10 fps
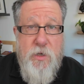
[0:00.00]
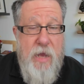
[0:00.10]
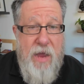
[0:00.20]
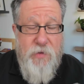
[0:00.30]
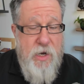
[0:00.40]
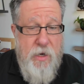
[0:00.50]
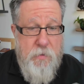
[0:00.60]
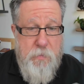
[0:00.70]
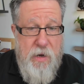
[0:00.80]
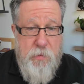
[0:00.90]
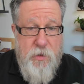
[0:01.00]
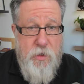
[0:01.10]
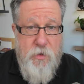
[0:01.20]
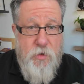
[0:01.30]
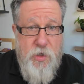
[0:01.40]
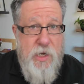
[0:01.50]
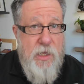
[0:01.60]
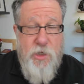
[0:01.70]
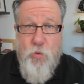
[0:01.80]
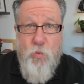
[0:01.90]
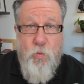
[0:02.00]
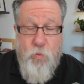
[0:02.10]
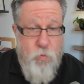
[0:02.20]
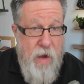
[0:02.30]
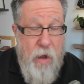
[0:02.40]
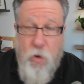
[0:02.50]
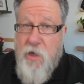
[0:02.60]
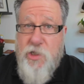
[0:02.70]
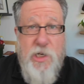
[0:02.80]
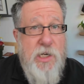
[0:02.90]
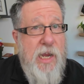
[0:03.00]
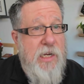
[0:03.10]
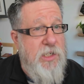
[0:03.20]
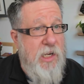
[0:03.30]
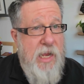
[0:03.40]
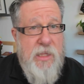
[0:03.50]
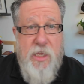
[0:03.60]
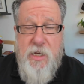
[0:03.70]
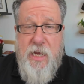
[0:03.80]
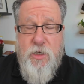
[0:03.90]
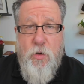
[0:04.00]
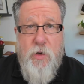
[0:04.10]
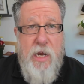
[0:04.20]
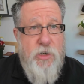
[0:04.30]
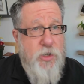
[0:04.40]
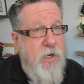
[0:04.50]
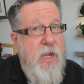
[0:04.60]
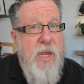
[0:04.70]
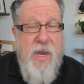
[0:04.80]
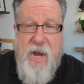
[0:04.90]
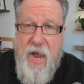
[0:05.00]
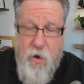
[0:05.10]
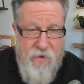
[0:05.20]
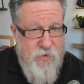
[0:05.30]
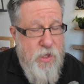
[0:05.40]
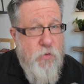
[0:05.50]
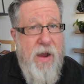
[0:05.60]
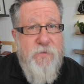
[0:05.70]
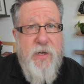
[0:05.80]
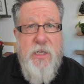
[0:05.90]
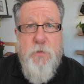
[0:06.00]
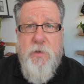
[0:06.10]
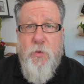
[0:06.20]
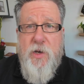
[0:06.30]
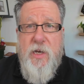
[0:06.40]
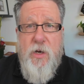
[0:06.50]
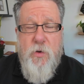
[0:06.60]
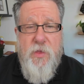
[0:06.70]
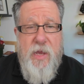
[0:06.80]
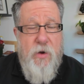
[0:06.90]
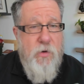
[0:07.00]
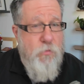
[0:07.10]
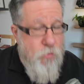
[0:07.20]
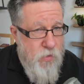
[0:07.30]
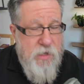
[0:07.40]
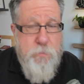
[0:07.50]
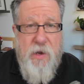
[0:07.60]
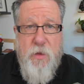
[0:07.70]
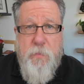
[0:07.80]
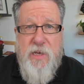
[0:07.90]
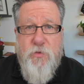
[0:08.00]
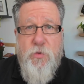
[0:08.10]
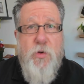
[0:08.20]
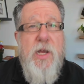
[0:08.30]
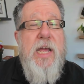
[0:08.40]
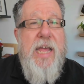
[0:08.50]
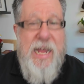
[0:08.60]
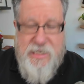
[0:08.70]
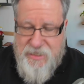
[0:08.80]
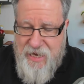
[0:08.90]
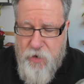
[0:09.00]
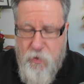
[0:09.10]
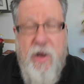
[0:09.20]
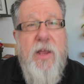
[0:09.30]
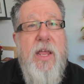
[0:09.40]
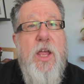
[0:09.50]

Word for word: and having it be able to, to tell us how long it's going to take us to get to the next location and how heavy the traffic is between here and there and route us by the best route, etc. cetera